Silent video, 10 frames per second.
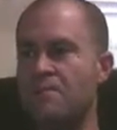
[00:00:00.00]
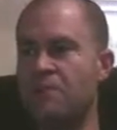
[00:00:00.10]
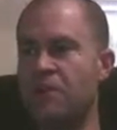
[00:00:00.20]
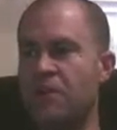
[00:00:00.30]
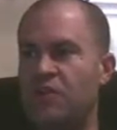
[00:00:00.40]

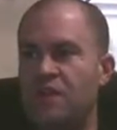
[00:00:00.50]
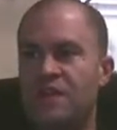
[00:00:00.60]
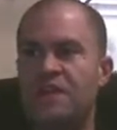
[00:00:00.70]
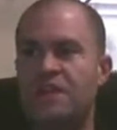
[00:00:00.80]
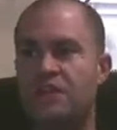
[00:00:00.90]

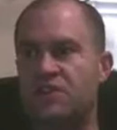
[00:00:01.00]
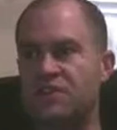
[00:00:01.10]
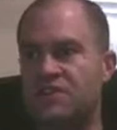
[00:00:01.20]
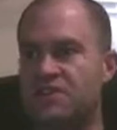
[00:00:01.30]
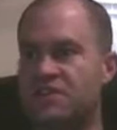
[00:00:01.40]

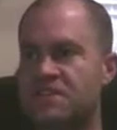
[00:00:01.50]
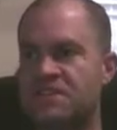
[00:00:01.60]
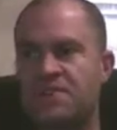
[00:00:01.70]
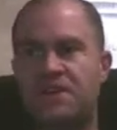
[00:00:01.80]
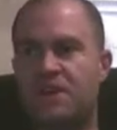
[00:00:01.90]
this goes to the
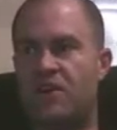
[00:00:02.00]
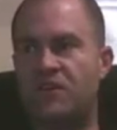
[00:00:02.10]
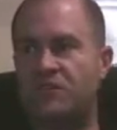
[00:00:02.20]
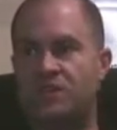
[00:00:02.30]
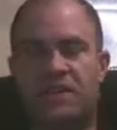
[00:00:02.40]
same thing
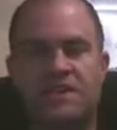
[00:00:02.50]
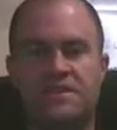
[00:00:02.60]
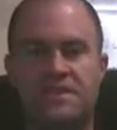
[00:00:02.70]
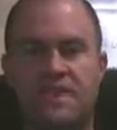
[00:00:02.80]
also with lenses.